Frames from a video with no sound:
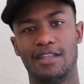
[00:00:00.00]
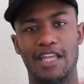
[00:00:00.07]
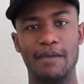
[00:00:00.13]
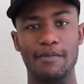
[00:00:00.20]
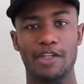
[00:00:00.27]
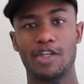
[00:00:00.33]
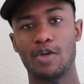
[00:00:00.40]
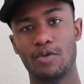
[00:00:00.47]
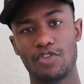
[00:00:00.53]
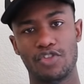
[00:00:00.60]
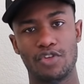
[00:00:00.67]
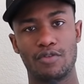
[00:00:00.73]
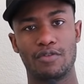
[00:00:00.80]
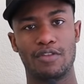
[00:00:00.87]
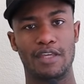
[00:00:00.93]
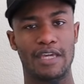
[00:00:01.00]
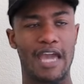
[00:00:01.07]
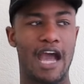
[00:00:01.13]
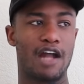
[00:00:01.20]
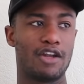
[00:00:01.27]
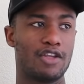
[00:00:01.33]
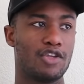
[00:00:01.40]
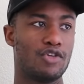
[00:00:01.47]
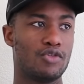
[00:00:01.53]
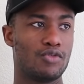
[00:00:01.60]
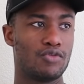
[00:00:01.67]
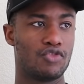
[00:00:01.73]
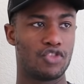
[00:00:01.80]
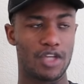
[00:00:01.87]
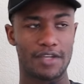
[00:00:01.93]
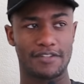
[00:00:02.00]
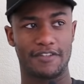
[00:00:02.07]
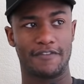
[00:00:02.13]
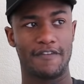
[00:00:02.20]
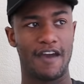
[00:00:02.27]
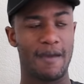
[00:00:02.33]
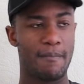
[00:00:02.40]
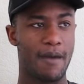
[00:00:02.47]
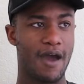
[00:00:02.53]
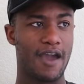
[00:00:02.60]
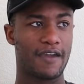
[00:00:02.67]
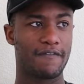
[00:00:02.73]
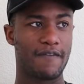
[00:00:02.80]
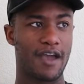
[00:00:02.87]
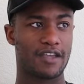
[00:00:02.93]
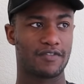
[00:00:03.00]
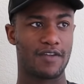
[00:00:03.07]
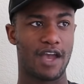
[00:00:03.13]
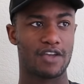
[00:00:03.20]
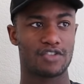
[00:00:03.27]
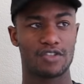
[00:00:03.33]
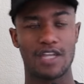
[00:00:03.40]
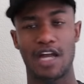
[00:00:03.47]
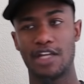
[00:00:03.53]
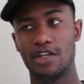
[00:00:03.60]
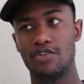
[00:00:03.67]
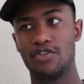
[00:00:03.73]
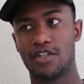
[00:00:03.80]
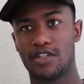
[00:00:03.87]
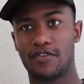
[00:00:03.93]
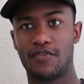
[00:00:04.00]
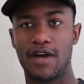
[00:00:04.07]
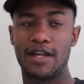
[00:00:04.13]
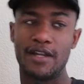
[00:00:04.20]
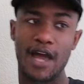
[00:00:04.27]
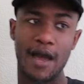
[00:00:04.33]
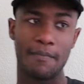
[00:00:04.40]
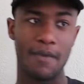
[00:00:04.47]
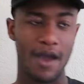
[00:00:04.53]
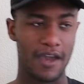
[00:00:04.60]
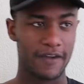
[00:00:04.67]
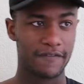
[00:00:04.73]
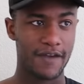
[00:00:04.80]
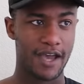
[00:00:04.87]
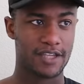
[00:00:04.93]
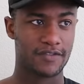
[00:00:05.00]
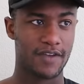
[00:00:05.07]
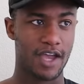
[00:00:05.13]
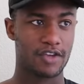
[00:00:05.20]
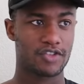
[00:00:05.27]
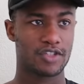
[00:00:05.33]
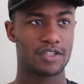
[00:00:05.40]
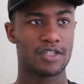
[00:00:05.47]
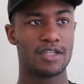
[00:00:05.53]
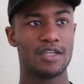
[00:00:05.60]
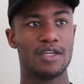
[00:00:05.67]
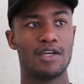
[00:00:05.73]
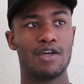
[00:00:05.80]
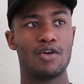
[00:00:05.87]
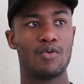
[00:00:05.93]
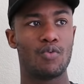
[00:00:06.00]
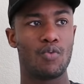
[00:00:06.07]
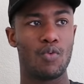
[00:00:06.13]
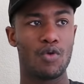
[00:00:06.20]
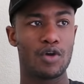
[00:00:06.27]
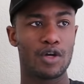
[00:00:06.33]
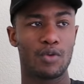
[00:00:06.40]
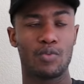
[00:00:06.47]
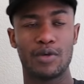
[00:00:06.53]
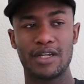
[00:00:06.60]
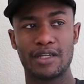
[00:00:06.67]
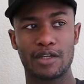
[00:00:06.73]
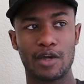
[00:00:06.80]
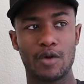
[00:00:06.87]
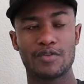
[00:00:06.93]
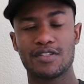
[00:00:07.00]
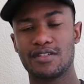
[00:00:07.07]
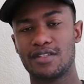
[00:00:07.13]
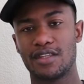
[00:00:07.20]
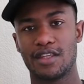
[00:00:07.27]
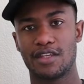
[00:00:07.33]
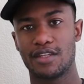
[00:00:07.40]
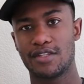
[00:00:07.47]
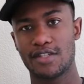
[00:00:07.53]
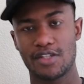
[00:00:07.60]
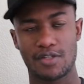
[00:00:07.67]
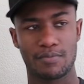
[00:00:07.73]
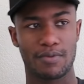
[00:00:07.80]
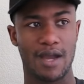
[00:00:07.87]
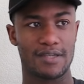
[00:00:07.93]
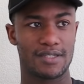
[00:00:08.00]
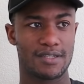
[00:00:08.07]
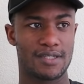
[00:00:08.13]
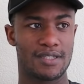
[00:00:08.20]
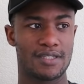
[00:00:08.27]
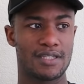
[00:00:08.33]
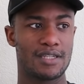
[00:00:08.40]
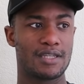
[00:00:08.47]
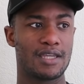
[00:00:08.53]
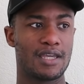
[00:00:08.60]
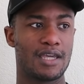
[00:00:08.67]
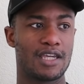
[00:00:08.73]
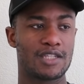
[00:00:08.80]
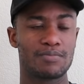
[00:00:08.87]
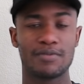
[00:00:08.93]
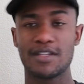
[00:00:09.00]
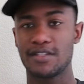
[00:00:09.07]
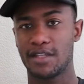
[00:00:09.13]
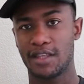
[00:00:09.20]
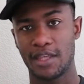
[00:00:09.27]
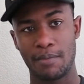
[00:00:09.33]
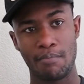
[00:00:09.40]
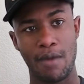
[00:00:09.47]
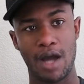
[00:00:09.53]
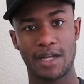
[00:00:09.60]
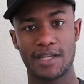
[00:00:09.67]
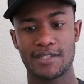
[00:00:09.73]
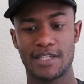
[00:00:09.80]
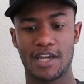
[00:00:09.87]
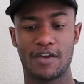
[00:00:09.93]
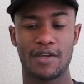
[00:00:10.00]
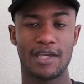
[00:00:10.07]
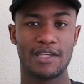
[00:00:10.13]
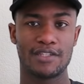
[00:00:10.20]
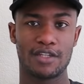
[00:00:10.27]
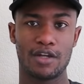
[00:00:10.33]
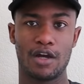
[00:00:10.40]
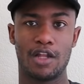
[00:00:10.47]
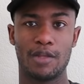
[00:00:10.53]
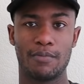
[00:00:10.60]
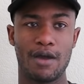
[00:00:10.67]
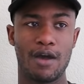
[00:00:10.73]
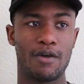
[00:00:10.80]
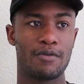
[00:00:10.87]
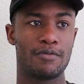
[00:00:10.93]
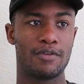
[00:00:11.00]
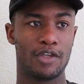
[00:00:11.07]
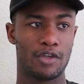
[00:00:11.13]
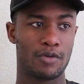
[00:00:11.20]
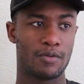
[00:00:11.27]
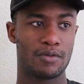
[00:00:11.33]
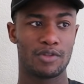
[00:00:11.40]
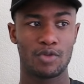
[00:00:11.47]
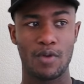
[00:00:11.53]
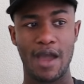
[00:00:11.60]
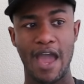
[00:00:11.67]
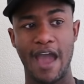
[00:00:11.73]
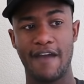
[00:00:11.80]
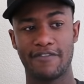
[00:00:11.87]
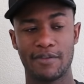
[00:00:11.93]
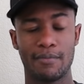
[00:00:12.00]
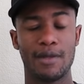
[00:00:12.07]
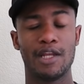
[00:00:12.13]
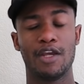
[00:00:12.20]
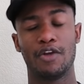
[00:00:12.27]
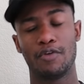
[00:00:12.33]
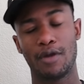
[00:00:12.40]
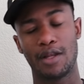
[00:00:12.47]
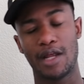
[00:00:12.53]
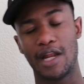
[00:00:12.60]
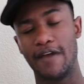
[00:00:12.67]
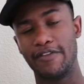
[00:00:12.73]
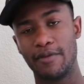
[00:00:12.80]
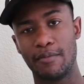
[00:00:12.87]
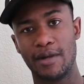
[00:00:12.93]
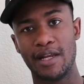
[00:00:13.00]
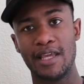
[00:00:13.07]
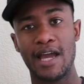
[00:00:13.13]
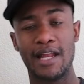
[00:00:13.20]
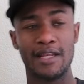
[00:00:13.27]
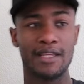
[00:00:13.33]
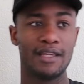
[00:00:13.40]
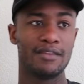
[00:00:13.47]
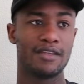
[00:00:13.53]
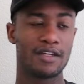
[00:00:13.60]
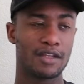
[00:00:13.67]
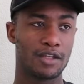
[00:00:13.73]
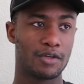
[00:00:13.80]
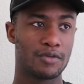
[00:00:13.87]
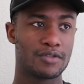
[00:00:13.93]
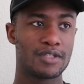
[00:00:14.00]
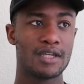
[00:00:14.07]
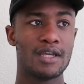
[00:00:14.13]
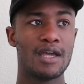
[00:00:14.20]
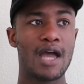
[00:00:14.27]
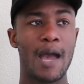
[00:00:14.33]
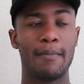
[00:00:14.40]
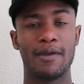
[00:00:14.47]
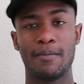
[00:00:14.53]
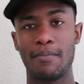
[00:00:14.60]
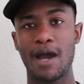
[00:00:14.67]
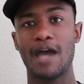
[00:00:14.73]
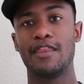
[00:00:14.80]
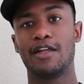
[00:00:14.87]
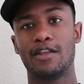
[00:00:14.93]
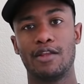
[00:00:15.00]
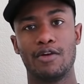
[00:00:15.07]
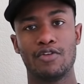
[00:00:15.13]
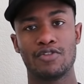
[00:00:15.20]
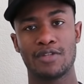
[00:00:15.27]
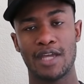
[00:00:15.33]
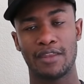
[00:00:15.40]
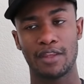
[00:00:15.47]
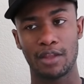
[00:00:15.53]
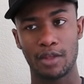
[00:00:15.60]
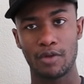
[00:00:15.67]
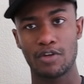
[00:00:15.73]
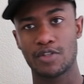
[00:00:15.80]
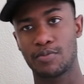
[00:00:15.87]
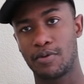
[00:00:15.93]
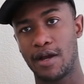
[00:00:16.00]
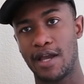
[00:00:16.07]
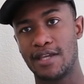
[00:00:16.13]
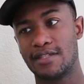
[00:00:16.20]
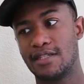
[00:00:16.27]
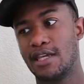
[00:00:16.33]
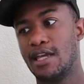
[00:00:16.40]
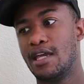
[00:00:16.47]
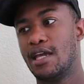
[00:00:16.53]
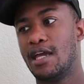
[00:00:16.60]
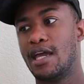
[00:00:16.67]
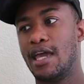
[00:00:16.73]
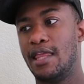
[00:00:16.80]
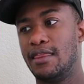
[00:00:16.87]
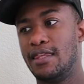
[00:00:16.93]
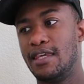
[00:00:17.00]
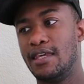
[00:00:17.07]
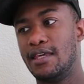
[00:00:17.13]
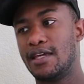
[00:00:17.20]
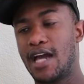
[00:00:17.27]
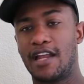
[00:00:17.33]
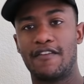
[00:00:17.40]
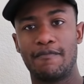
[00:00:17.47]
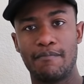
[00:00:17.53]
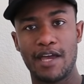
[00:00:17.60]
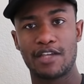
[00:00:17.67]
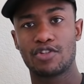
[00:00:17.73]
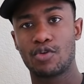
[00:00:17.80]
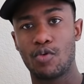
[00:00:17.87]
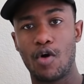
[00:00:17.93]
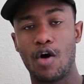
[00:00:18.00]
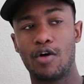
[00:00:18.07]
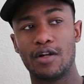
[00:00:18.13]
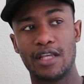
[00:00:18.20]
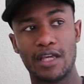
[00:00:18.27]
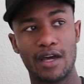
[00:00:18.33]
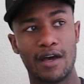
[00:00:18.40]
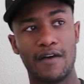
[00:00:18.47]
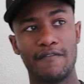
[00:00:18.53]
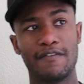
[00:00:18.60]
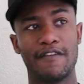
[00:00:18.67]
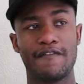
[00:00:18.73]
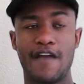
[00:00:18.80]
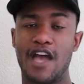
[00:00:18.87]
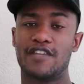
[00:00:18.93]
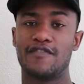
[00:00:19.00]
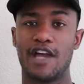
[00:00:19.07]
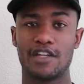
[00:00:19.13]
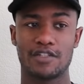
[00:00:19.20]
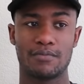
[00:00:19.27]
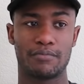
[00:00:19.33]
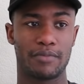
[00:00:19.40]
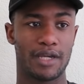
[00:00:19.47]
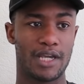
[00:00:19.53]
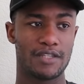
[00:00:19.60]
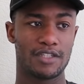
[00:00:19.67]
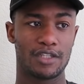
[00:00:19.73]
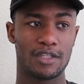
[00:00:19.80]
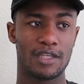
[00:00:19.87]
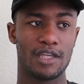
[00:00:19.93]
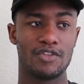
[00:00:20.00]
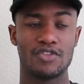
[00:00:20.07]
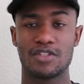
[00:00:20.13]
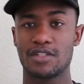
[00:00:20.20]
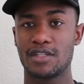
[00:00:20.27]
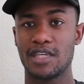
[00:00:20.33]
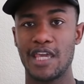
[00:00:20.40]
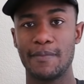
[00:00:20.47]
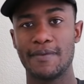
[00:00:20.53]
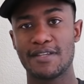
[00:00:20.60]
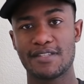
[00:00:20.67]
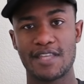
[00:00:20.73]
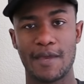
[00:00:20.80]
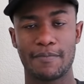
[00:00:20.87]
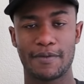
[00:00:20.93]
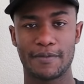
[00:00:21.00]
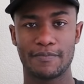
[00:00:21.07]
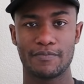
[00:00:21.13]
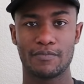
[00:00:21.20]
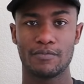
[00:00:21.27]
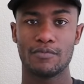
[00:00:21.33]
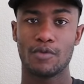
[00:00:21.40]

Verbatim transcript: Let me know what you think. How do you justify buying fast fashion? How do you justify not buying fast fashion? What goes into the decision process? Is it explicitly monetary? Is it all about, do I have the money or do I not have the money? I need the clothes. I'm going to buy the clothes at the lowest price and the kind of best quality of the fast fashion brands and just keep it stepping.